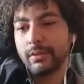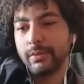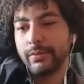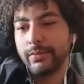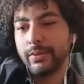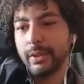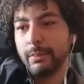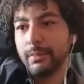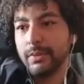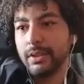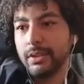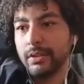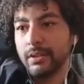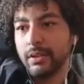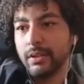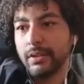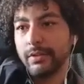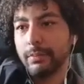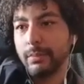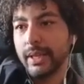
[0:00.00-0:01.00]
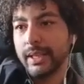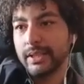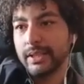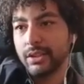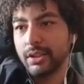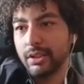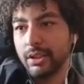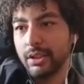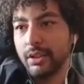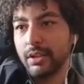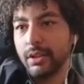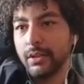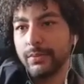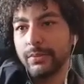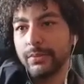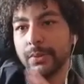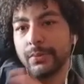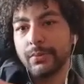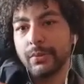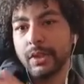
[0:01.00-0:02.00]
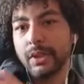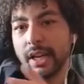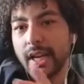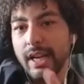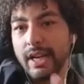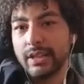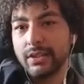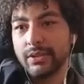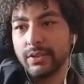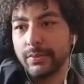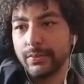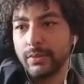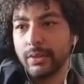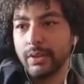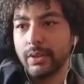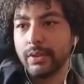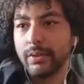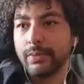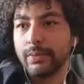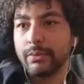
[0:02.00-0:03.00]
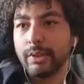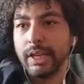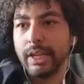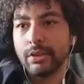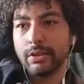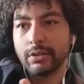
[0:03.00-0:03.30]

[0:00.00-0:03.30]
feminine love, masculine love, different kinds of love, right?